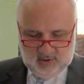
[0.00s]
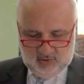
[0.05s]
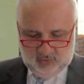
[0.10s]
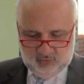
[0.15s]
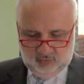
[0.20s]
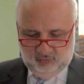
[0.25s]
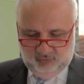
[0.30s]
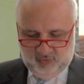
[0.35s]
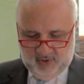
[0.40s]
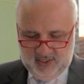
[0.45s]

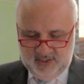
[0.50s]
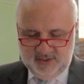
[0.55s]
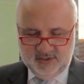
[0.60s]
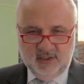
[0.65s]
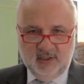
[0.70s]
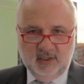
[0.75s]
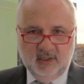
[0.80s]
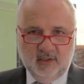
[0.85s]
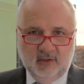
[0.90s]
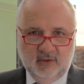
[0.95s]
to
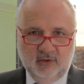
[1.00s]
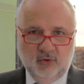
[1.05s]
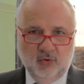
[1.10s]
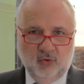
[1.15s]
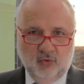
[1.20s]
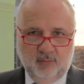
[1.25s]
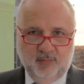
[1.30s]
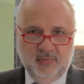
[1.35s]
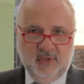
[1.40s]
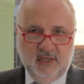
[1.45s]
raising the
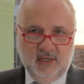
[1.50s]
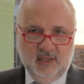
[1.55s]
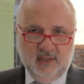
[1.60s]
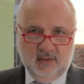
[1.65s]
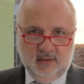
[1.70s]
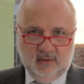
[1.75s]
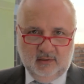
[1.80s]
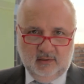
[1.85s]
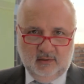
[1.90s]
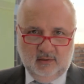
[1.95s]

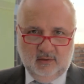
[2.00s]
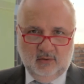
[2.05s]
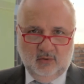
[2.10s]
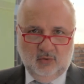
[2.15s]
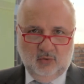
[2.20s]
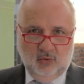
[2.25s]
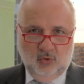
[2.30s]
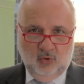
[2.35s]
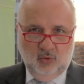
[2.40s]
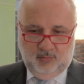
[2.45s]
European
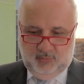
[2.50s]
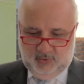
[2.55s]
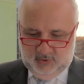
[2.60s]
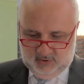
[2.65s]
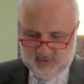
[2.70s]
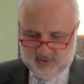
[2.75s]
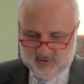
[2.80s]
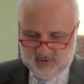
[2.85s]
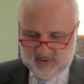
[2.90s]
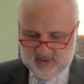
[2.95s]

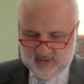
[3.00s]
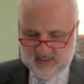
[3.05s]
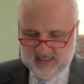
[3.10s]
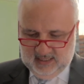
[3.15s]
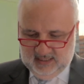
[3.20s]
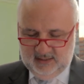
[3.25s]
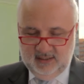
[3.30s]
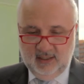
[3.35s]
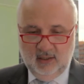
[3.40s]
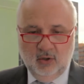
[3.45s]
open
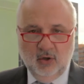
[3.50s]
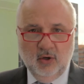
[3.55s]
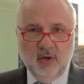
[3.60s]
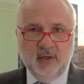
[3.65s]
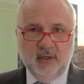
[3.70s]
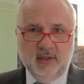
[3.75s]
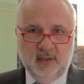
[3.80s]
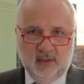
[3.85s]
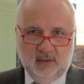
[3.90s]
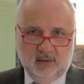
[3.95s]
and
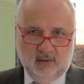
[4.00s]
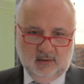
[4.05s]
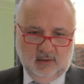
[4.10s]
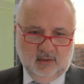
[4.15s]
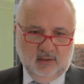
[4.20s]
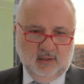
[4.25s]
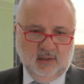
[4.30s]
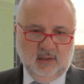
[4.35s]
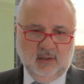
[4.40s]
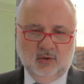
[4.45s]
e-learning
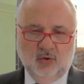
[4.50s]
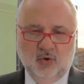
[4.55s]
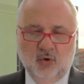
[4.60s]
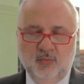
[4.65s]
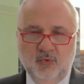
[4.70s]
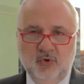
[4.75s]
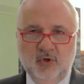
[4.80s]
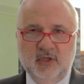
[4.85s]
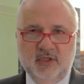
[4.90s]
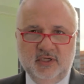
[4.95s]

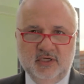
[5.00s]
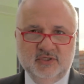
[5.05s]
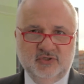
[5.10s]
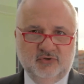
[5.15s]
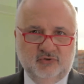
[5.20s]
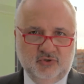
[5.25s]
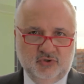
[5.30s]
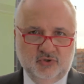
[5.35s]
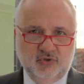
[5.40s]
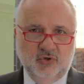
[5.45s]

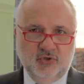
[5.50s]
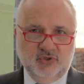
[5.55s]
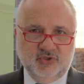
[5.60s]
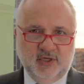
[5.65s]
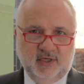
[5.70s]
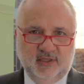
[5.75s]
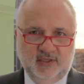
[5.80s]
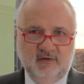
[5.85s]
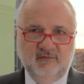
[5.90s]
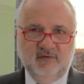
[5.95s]
communities' research
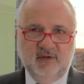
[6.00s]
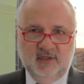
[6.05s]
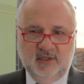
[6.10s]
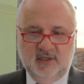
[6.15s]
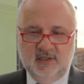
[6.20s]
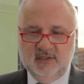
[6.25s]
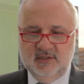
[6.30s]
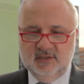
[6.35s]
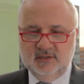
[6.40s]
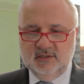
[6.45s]

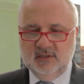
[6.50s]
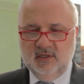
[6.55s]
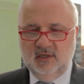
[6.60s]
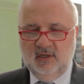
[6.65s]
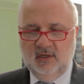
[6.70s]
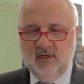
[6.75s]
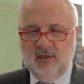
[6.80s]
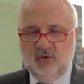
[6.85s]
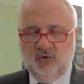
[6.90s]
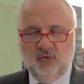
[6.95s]
activities
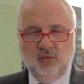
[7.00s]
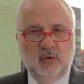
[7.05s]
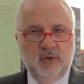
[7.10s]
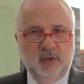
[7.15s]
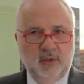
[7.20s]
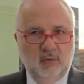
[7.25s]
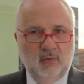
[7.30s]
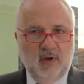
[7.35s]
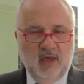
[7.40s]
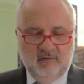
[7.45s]
to a
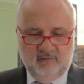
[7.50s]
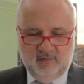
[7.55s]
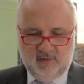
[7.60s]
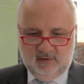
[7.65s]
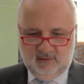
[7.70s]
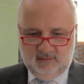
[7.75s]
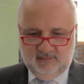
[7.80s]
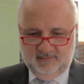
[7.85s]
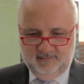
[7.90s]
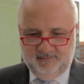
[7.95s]
new level.
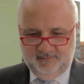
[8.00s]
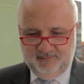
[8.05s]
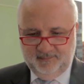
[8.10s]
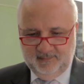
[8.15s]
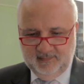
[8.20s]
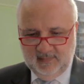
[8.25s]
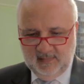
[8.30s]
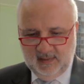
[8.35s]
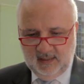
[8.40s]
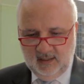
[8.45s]

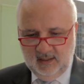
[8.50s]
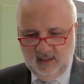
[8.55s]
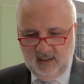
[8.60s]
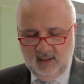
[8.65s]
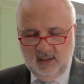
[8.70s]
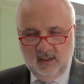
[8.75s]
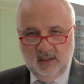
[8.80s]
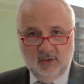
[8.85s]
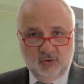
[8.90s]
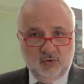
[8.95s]

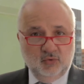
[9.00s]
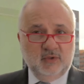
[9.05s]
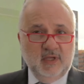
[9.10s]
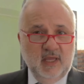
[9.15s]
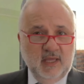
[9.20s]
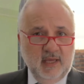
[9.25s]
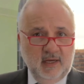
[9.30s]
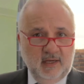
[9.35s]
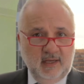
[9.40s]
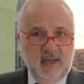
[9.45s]

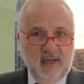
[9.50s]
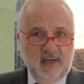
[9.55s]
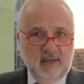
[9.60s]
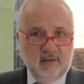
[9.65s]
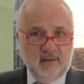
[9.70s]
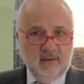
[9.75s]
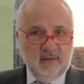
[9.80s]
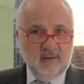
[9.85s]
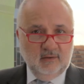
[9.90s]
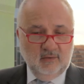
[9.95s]
Today
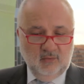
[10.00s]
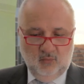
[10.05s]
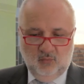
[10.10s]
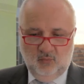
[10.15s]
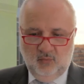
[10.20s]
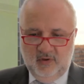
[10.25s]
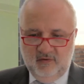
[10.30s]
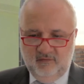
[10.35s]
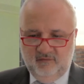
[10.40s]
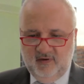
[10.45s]
again,
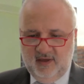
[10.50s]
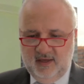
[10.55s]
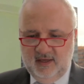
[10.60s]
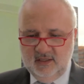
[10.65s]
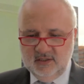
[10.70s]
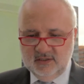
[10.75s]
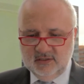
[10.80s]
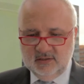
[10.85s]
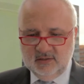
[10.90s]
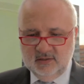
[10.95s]
we
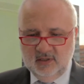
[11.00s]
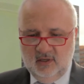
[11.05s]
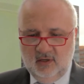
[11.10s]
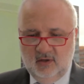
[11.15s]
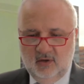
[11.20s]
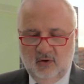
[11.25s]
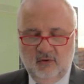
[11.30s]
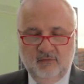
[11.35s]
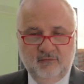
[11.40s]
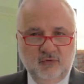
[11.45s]
face
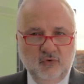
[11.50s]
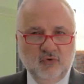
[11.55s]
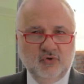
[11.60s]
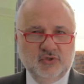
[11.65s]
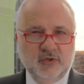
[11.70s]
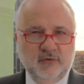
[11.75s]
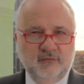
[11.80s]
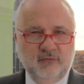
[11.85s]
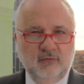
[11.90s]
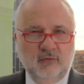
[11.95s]
a
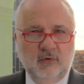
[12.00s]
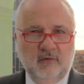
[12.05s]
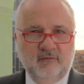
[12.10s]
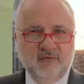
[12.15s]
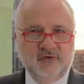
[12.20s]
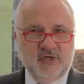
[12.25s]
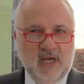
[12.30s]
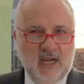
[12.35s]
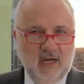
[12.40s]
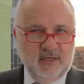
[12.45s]
future full
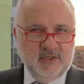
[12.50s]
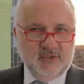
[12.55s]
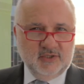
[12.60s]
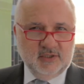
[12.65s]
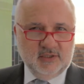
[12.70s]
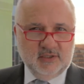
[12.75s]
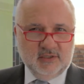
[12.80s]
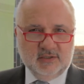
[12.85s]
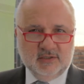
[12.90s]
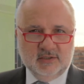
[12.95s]
of
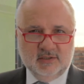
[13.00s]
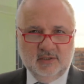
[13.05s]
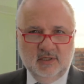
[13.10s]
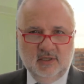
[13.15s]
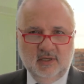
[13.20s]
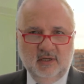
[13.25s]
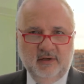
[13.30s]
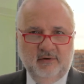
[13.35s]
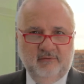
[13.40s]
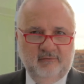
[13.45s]
challenges,
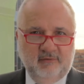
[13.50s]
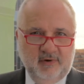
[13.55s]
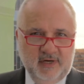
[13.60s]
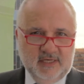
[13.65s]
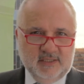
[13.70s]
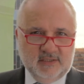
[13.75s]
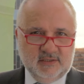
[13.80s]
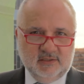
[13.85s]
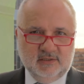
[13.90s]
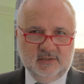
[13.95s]

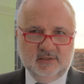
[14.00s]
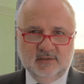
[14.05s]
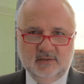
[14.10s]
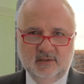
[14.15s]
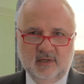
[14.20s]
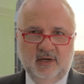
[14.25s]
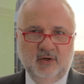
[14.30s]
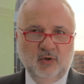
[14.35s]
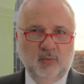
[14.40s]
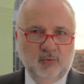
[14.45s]
risks
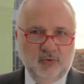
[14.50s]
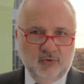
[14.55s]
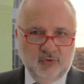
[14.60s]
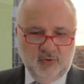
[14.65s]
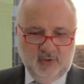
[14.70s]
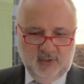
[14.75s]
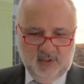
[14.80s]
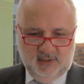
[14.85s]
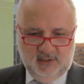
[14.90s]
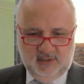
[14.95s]
and
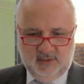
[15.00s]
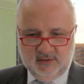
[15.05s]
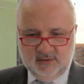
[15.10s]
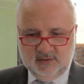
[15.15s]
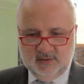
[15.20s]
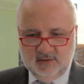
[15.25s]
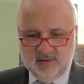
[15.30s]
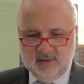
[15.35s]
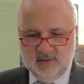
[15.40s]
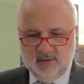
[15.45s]
opportunities.